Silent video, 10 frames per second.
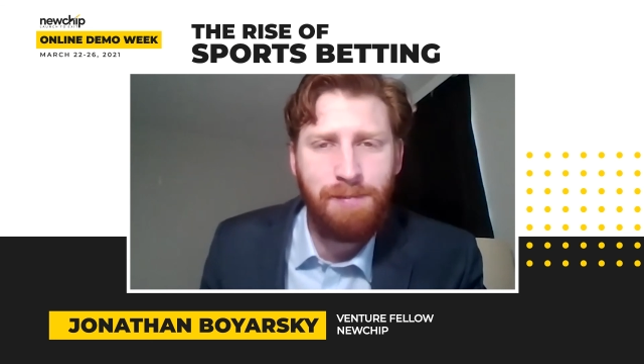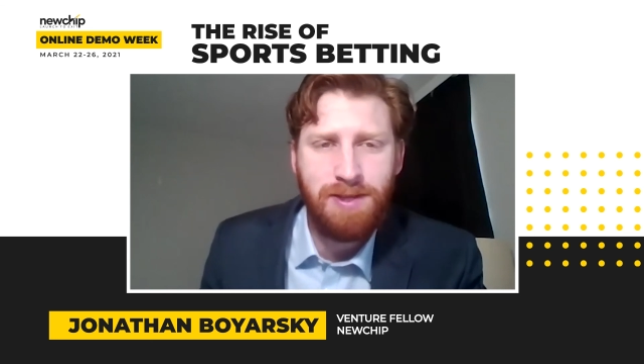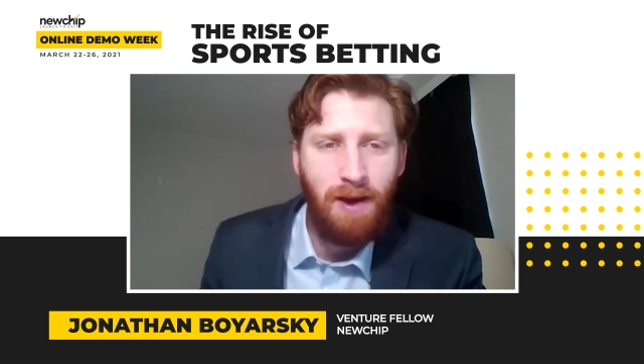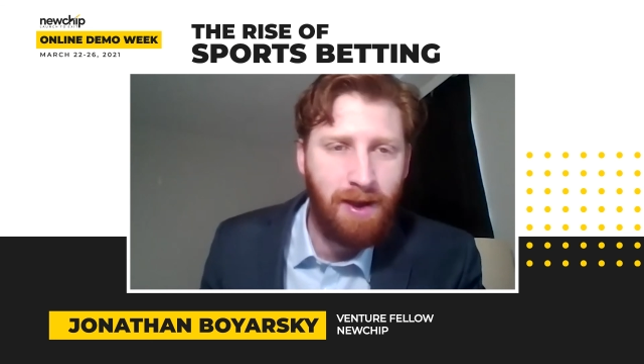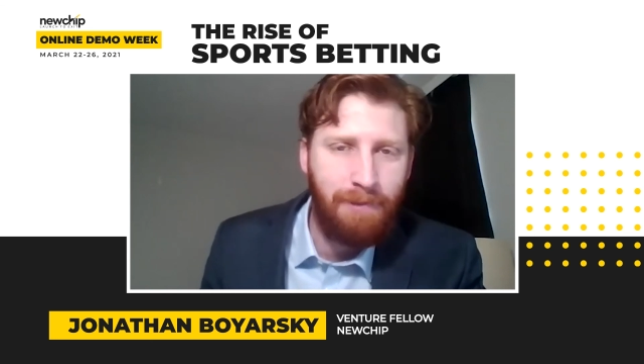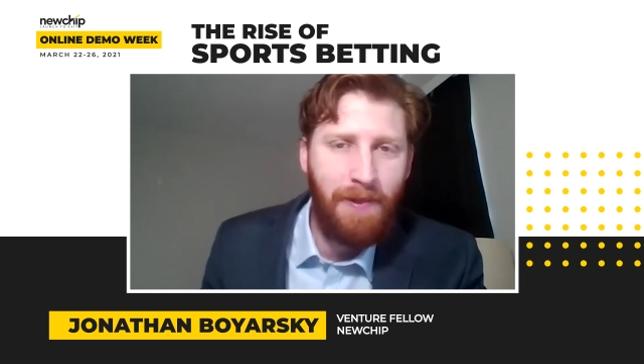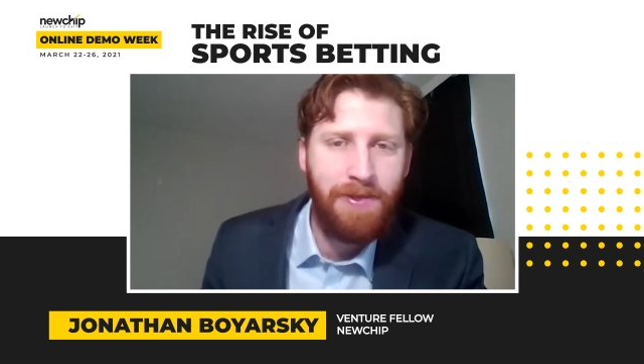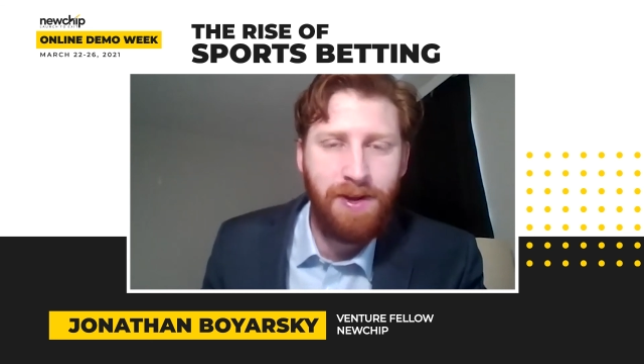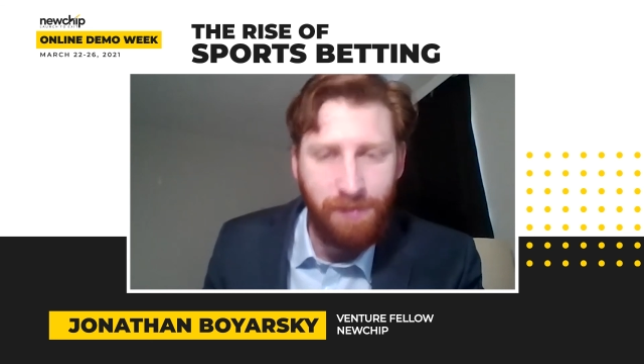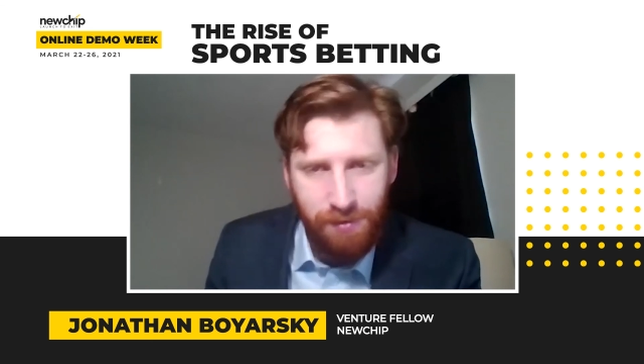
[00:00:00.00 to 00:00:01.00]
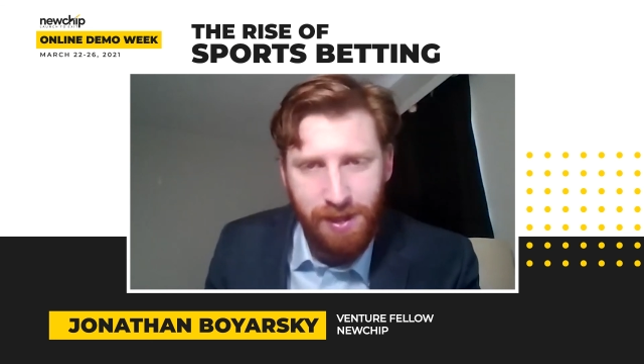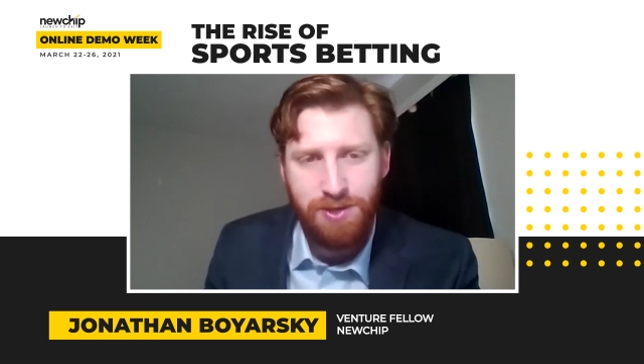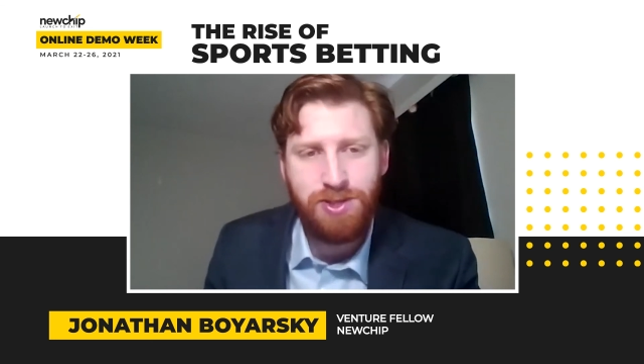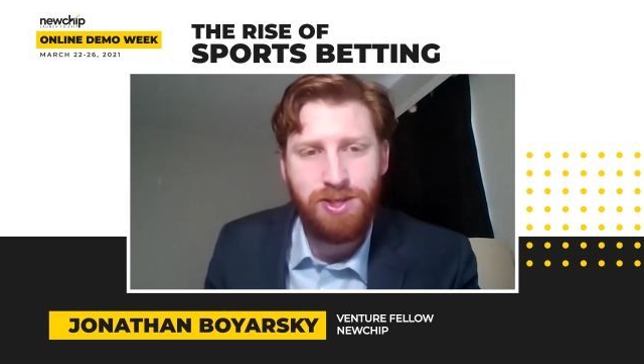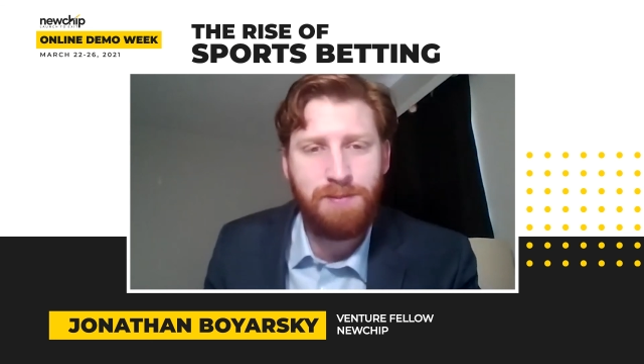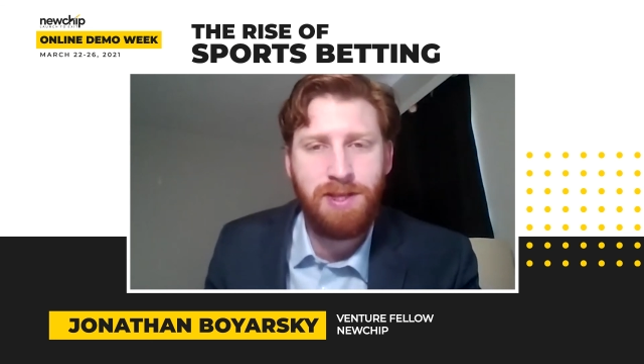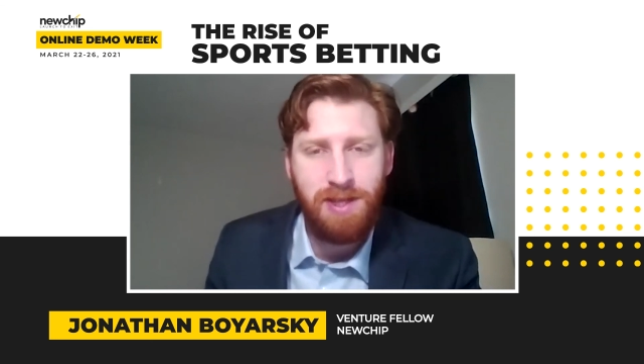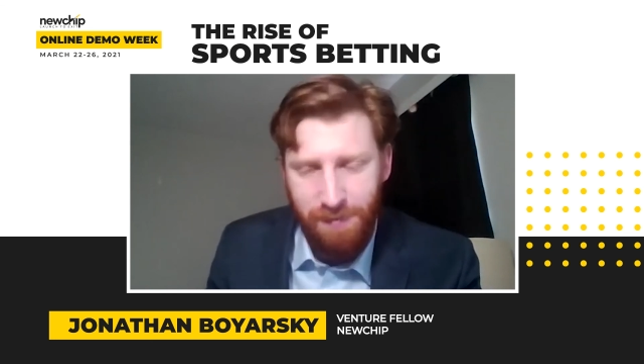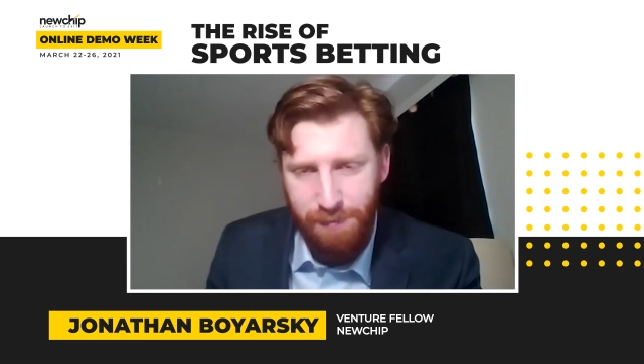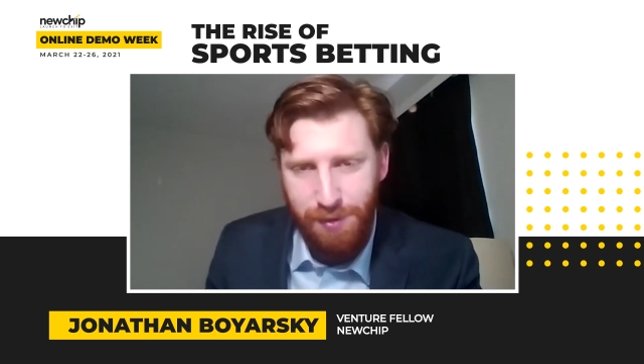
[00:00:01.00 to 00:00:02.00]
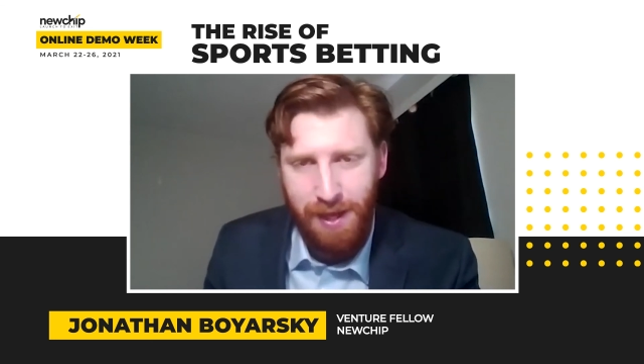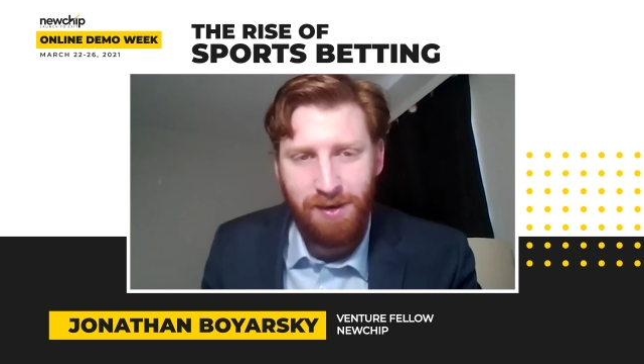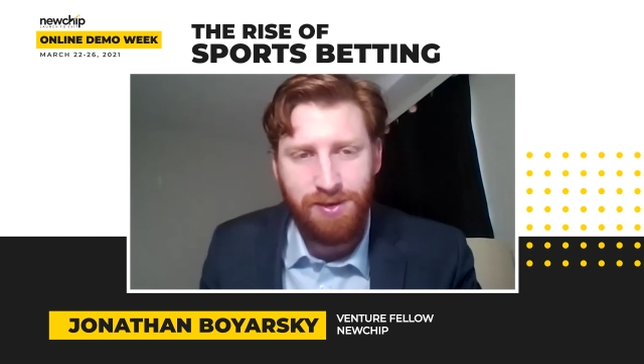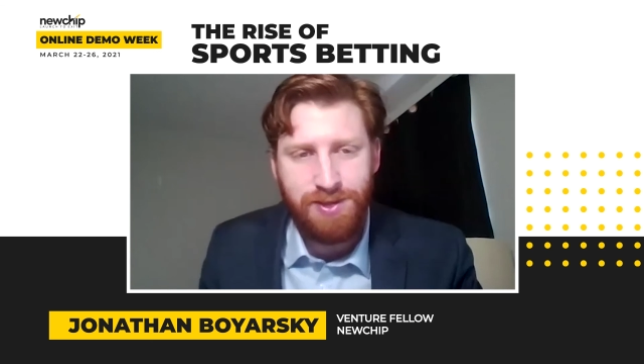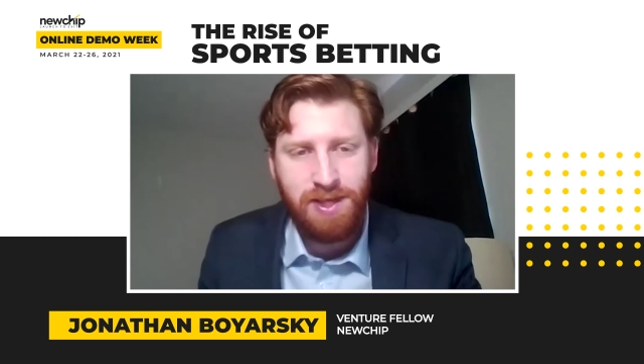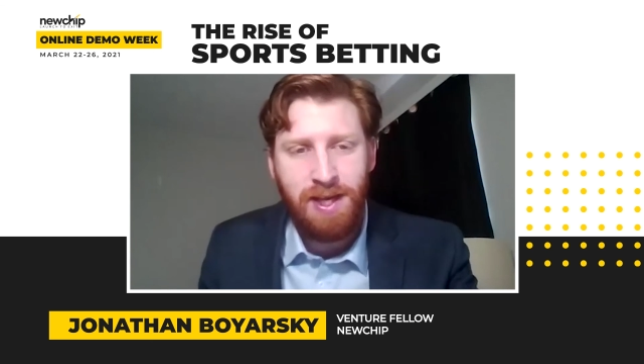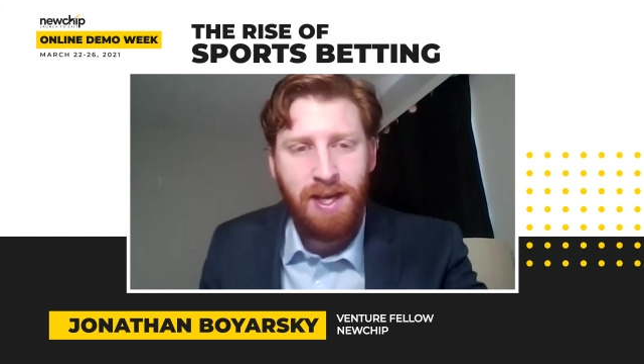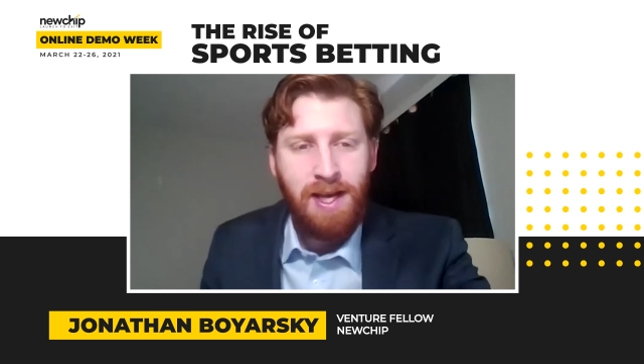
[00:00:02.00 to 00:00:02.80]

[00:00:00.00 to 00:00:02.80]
but talking about the different relationships, the different players,